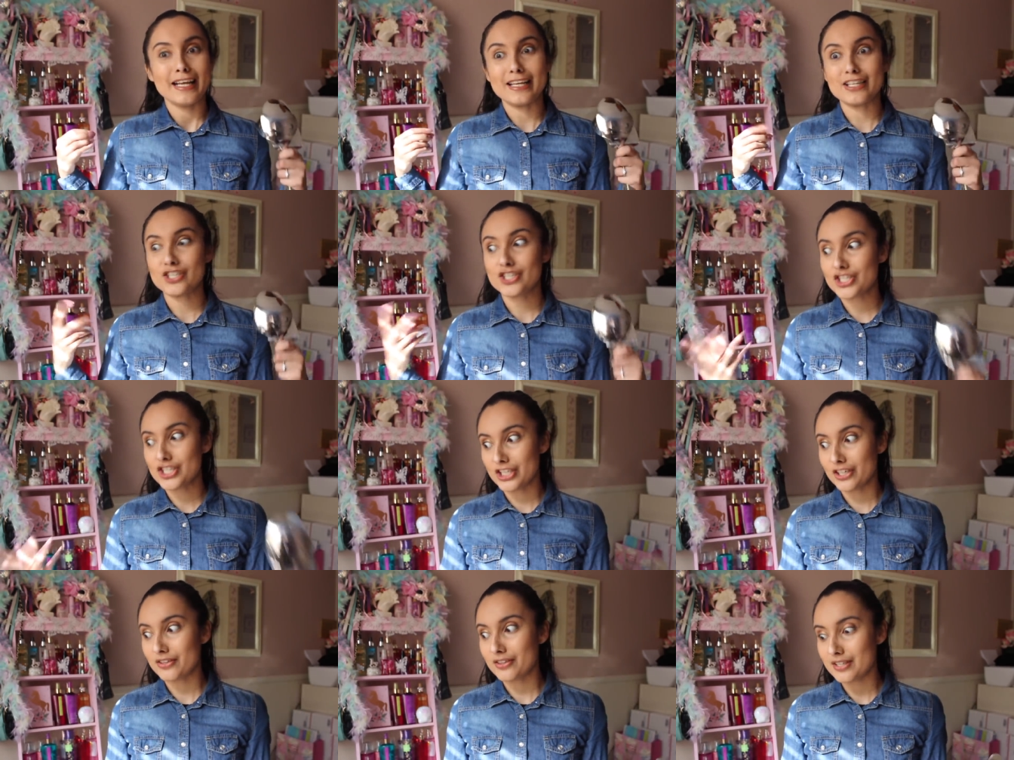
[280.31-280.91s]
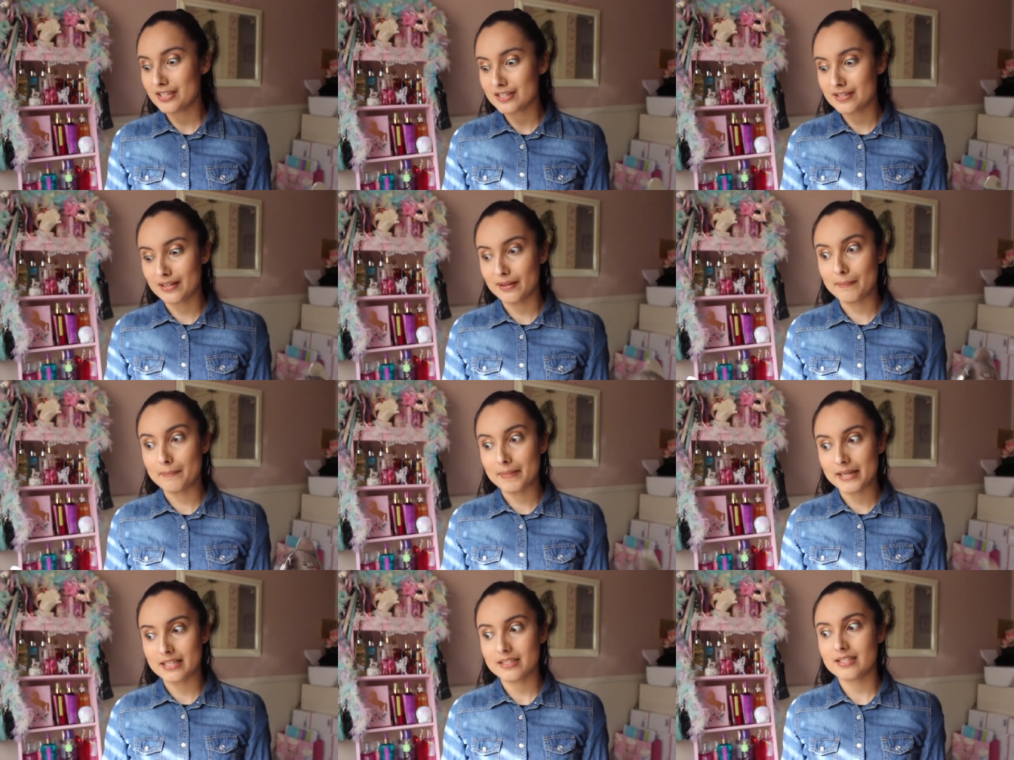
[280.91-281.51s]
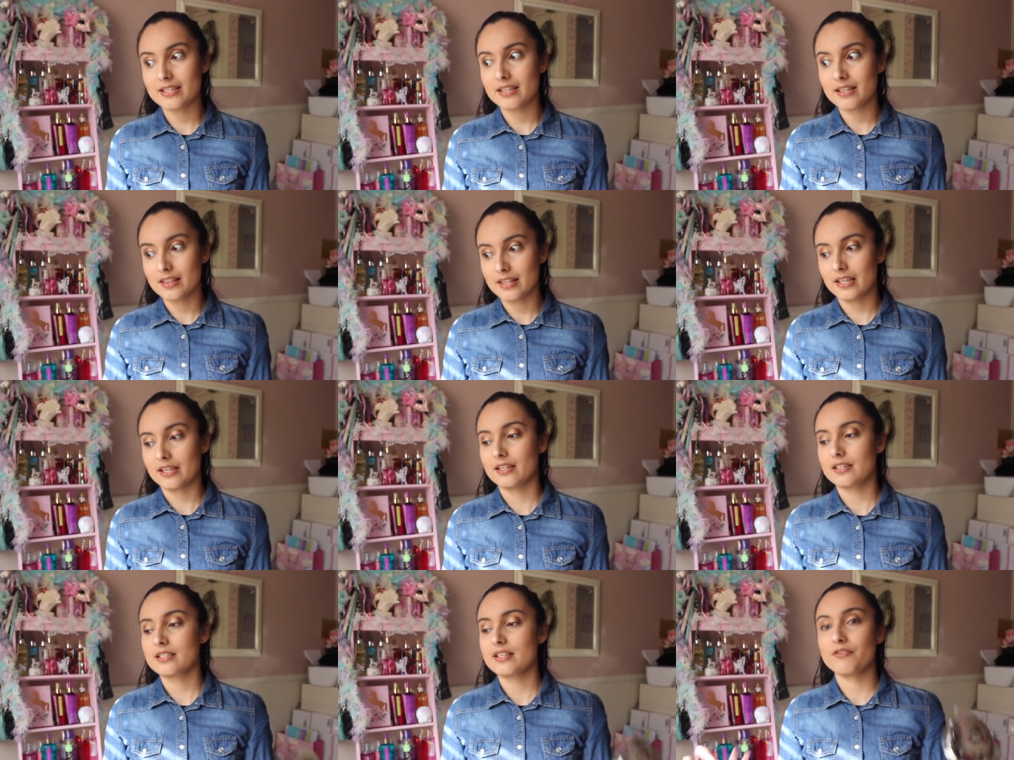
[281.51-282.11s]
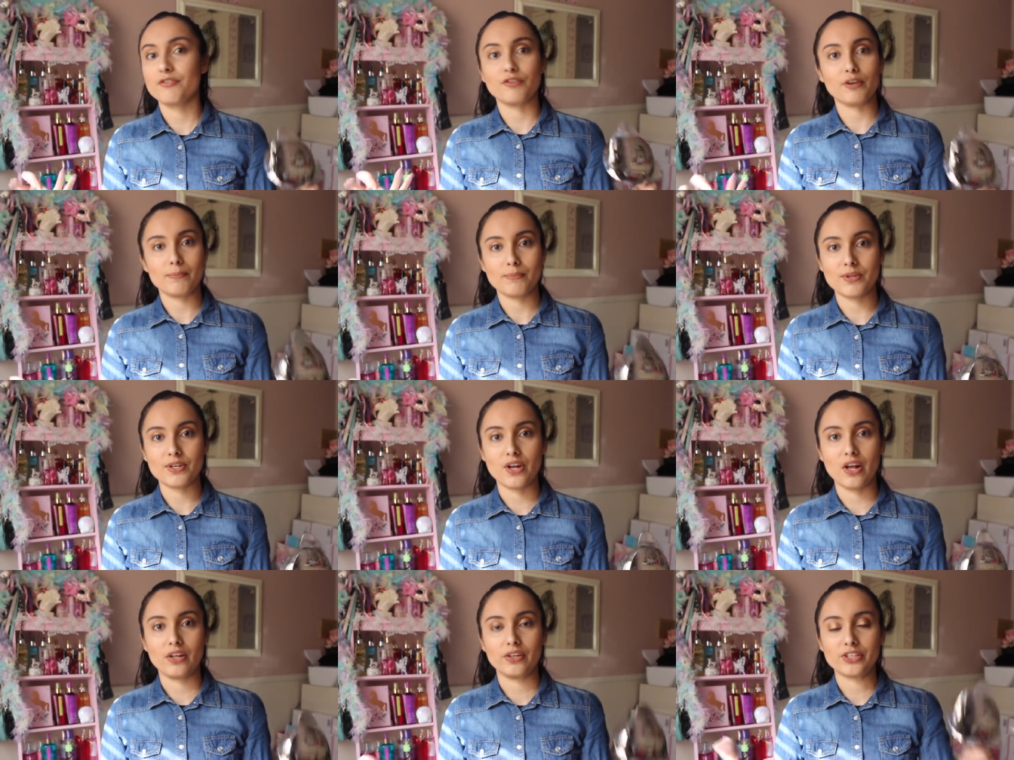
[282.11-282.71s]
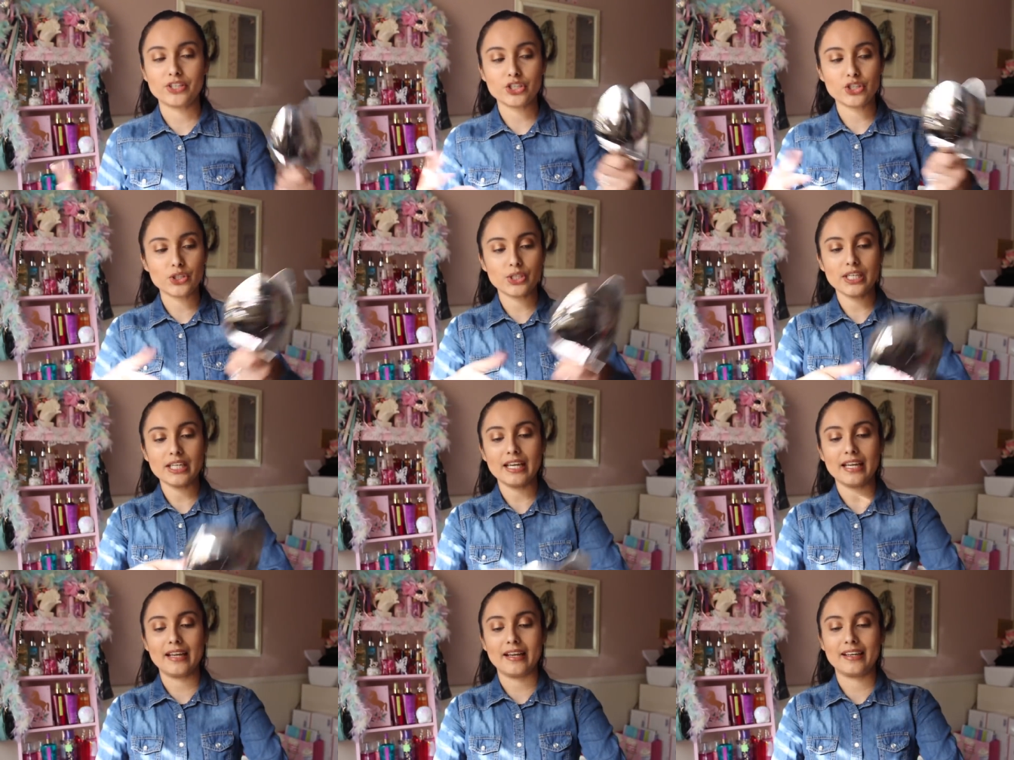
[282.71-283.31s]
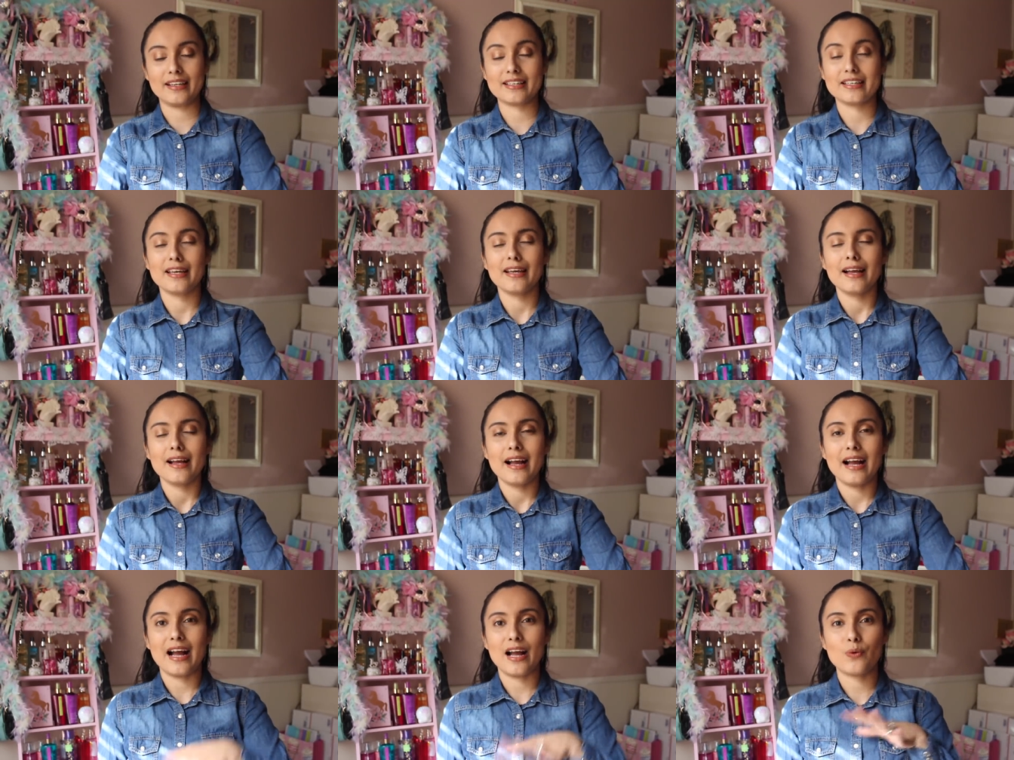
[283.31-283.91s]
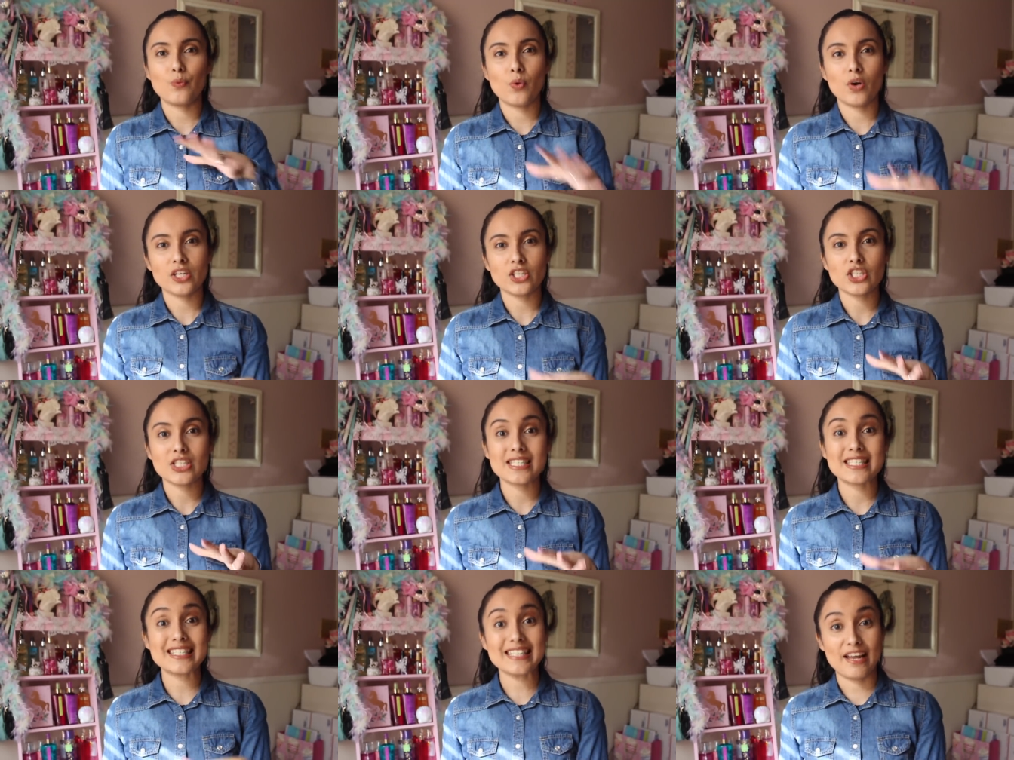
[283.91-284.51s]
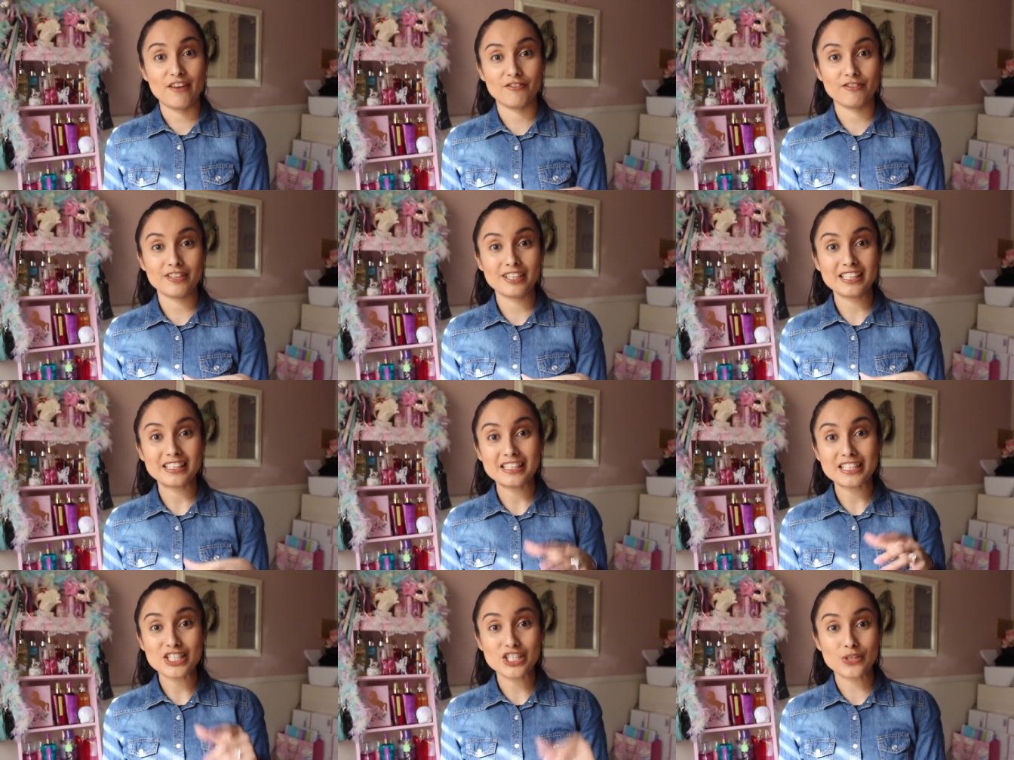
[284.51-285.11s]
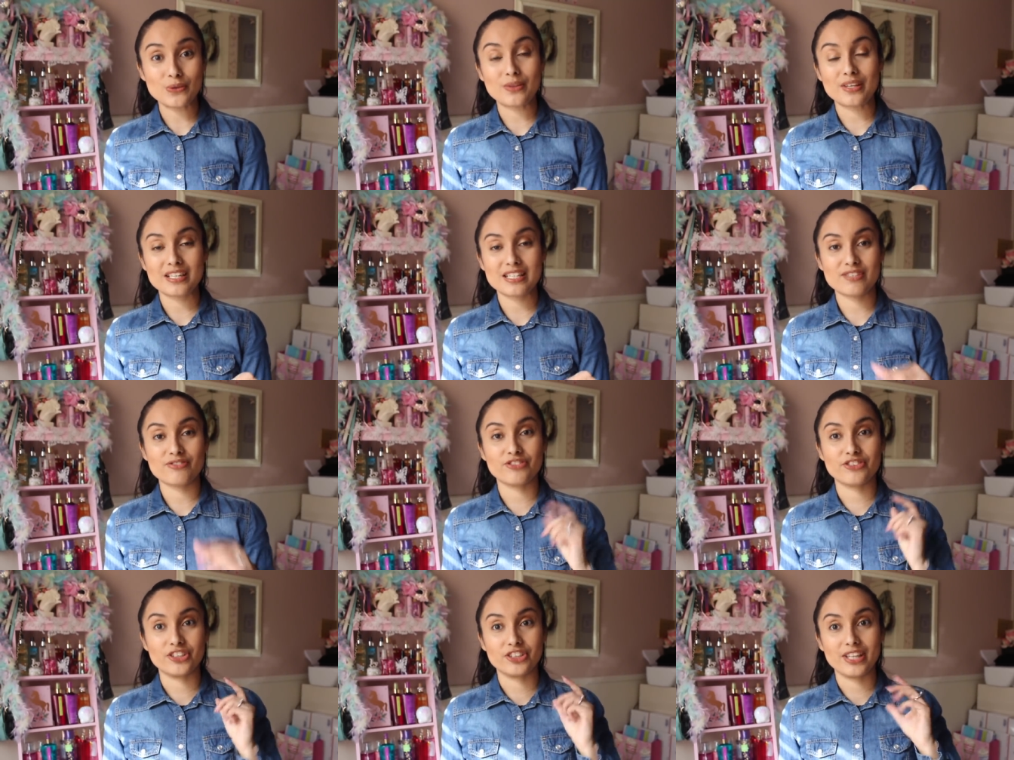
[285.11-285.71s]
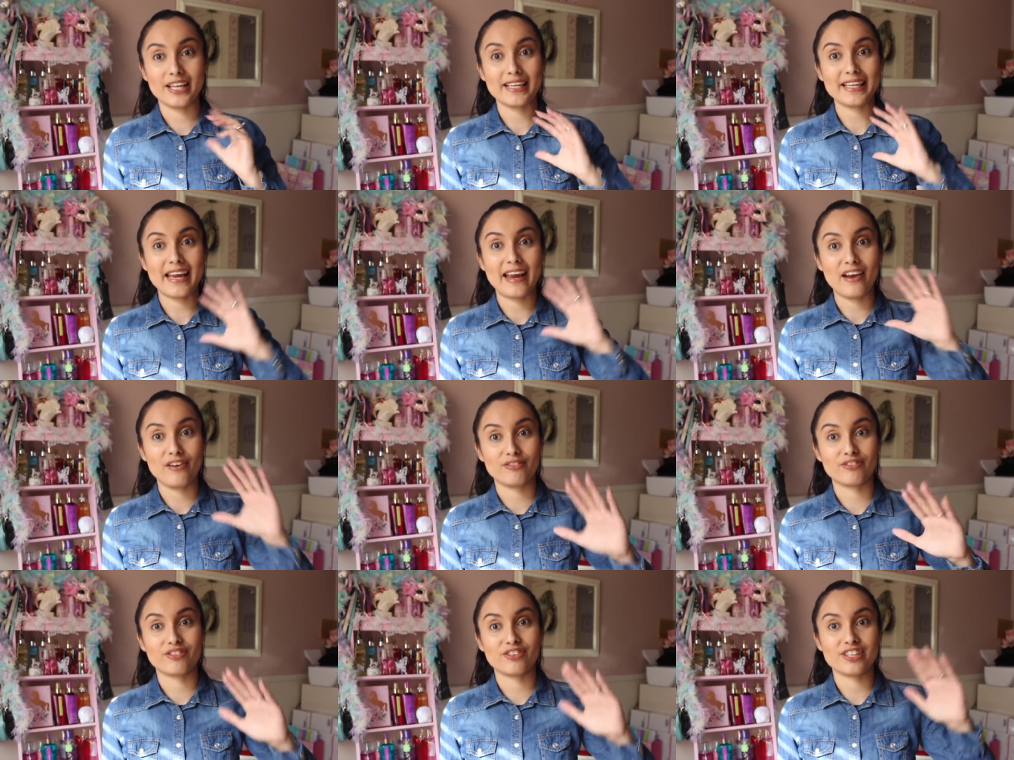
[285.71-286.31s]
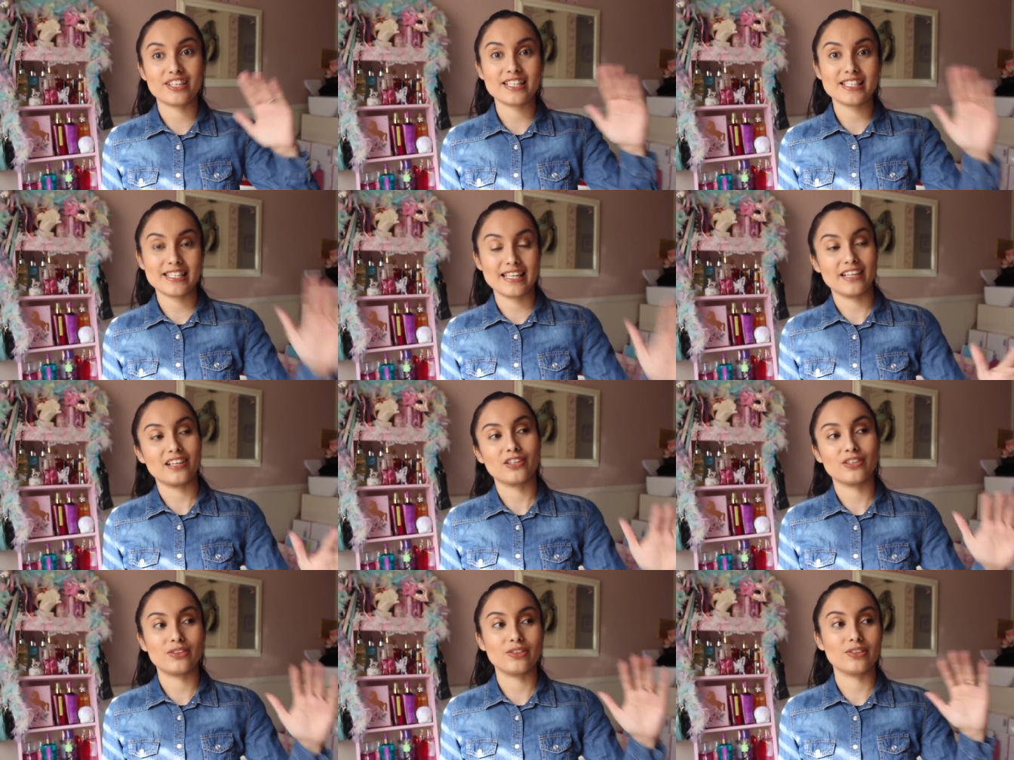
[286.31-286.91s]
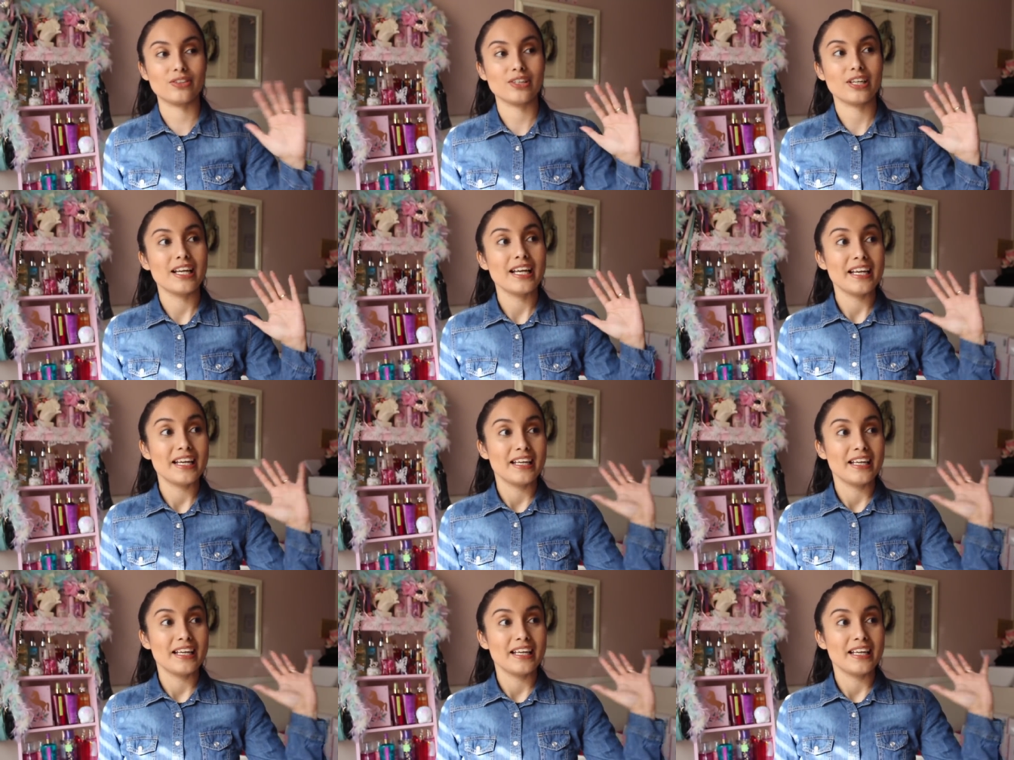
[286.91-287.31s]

and share these amazing things from the Dollar Tree, and I want to definitely do this for like every single